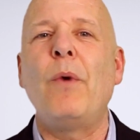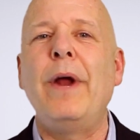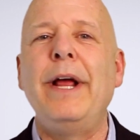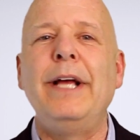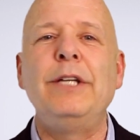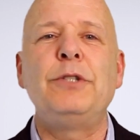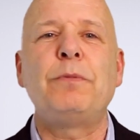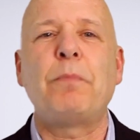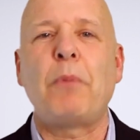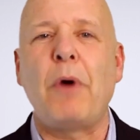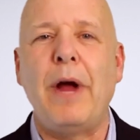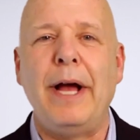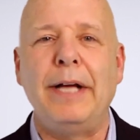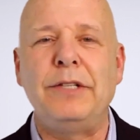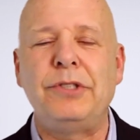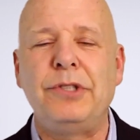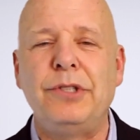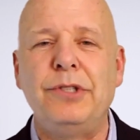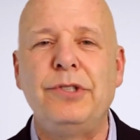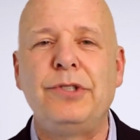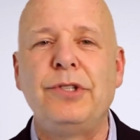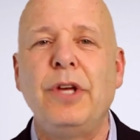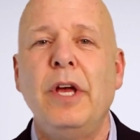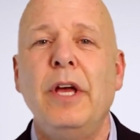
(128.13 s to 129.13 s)
raised
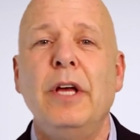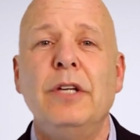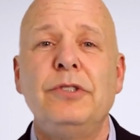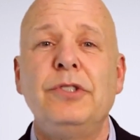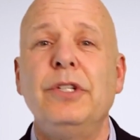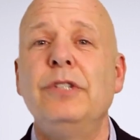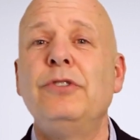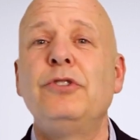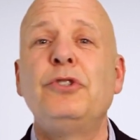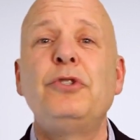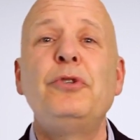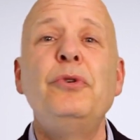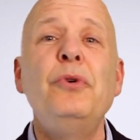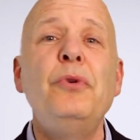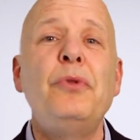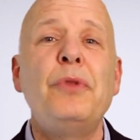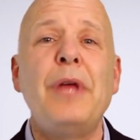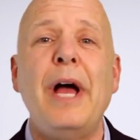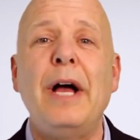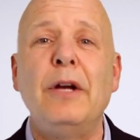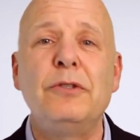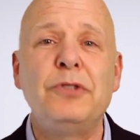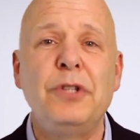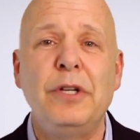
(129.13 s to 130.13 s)
prices since
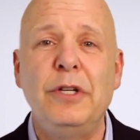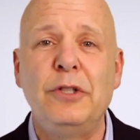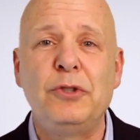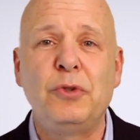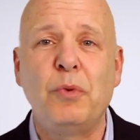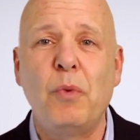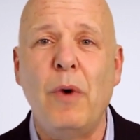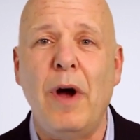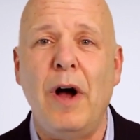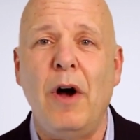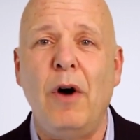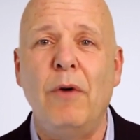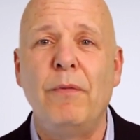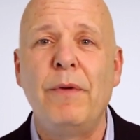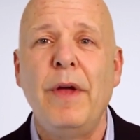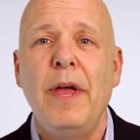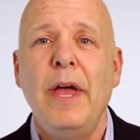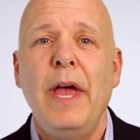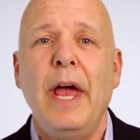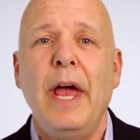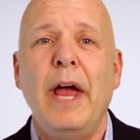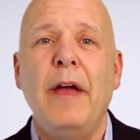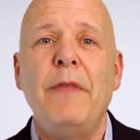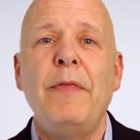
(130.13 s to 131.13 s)
2012
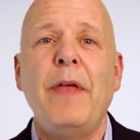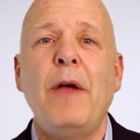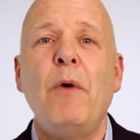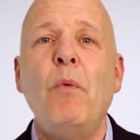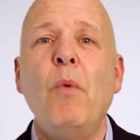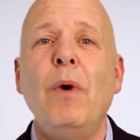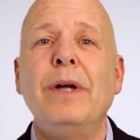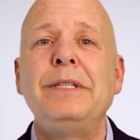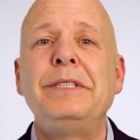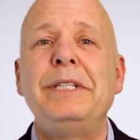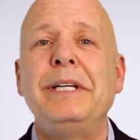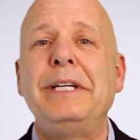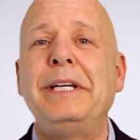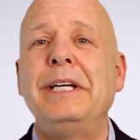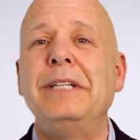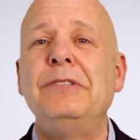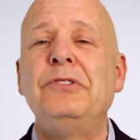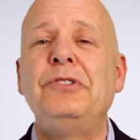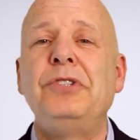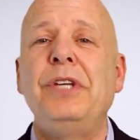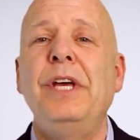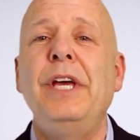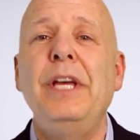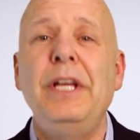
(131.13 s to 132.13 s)
and they want to
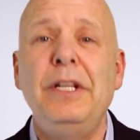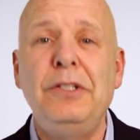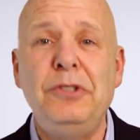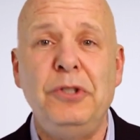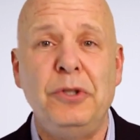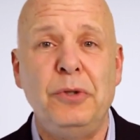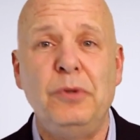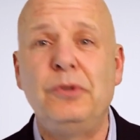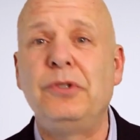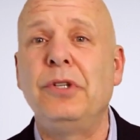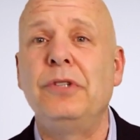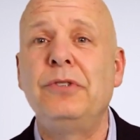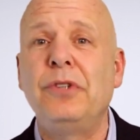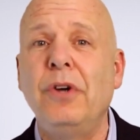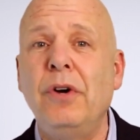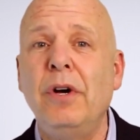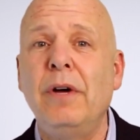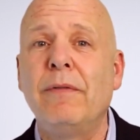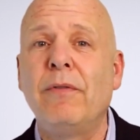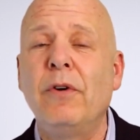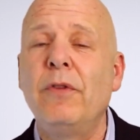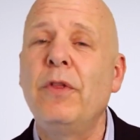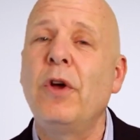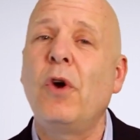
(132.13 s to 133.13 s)
continue to
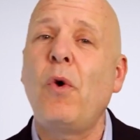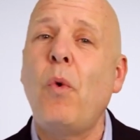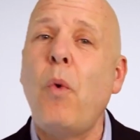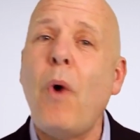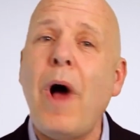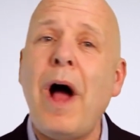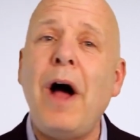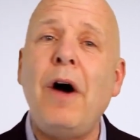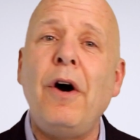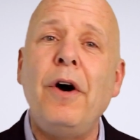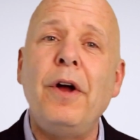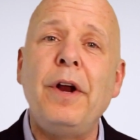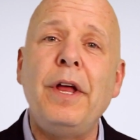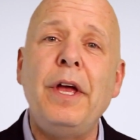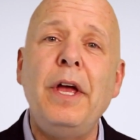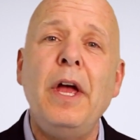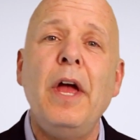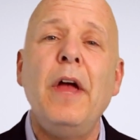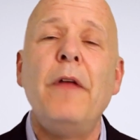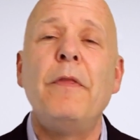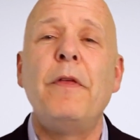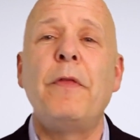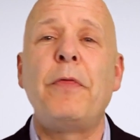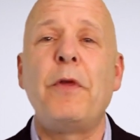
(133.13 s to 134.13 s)
deliver the quality
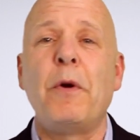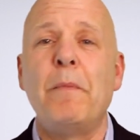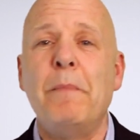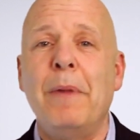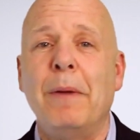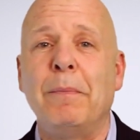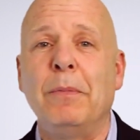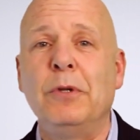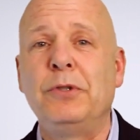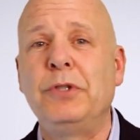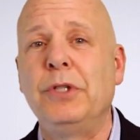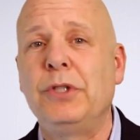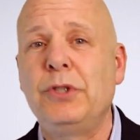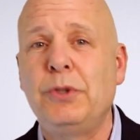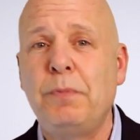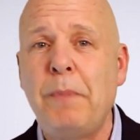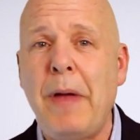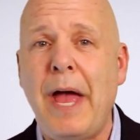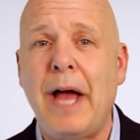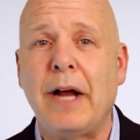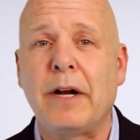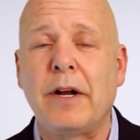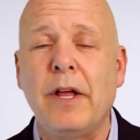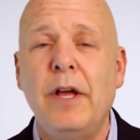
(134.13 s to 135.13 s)
that their members
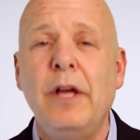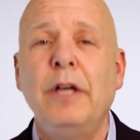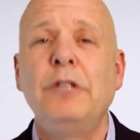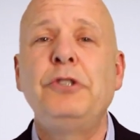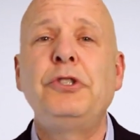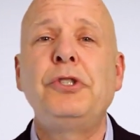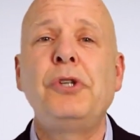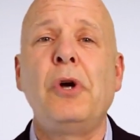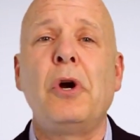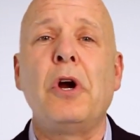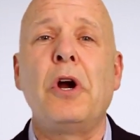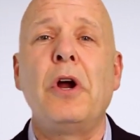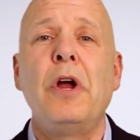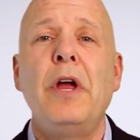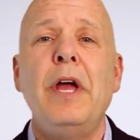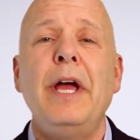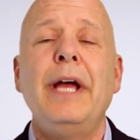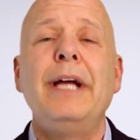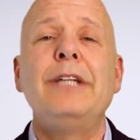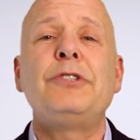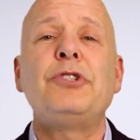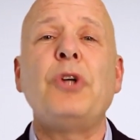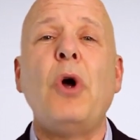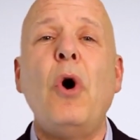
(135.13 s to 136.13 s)
expect. Sure,
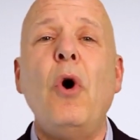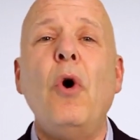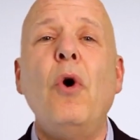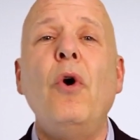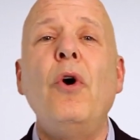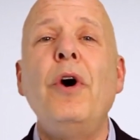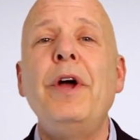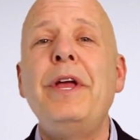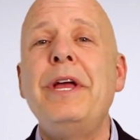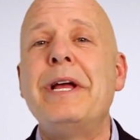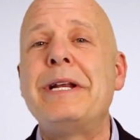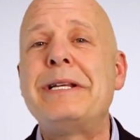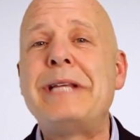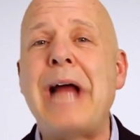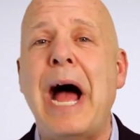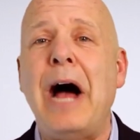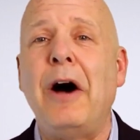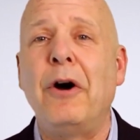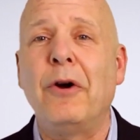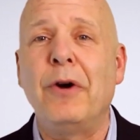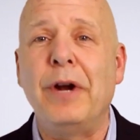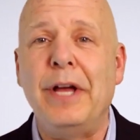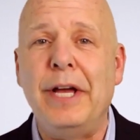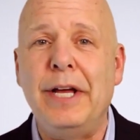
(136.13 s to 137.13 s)
it's only a
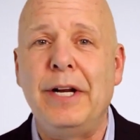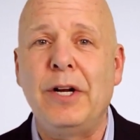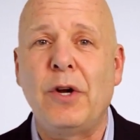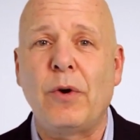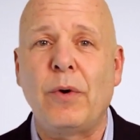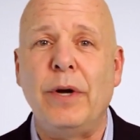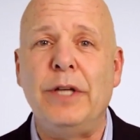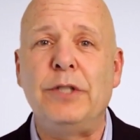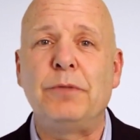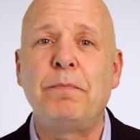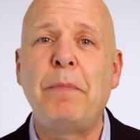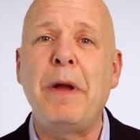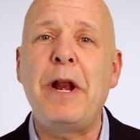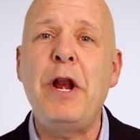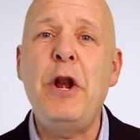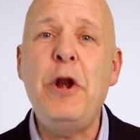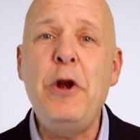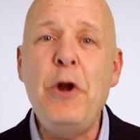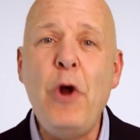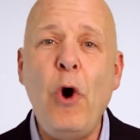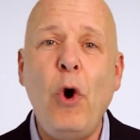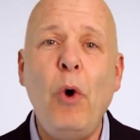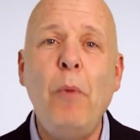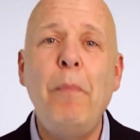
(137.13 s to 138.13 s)
dollar increase, but
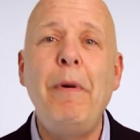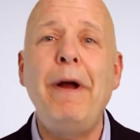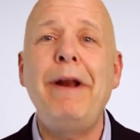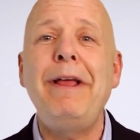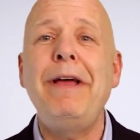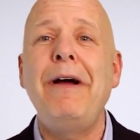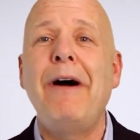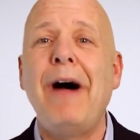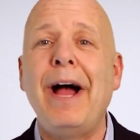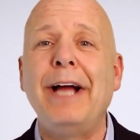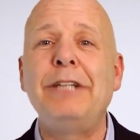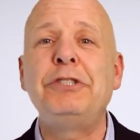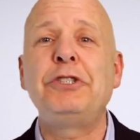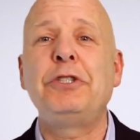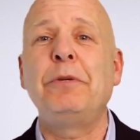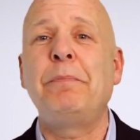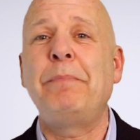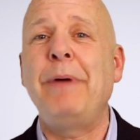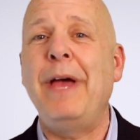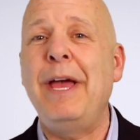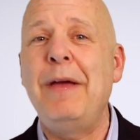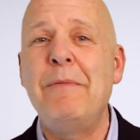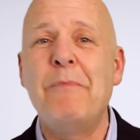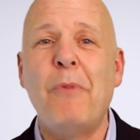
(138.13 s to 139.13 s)
nobody likes to
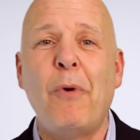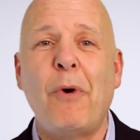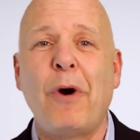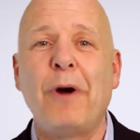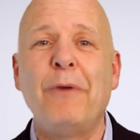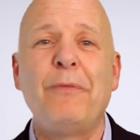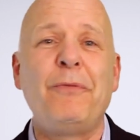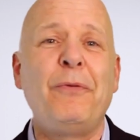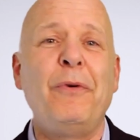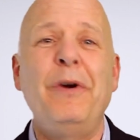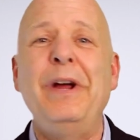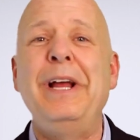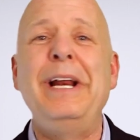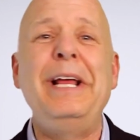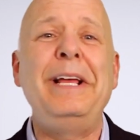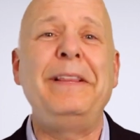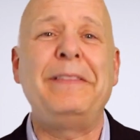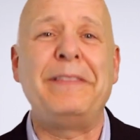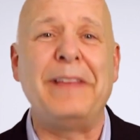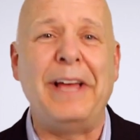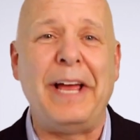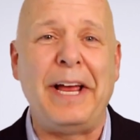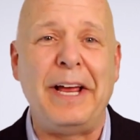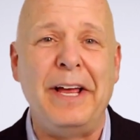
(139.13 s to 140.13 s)
pay more for
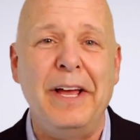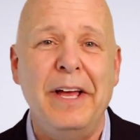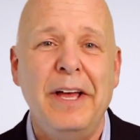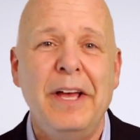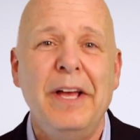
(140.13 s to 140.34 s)
anything.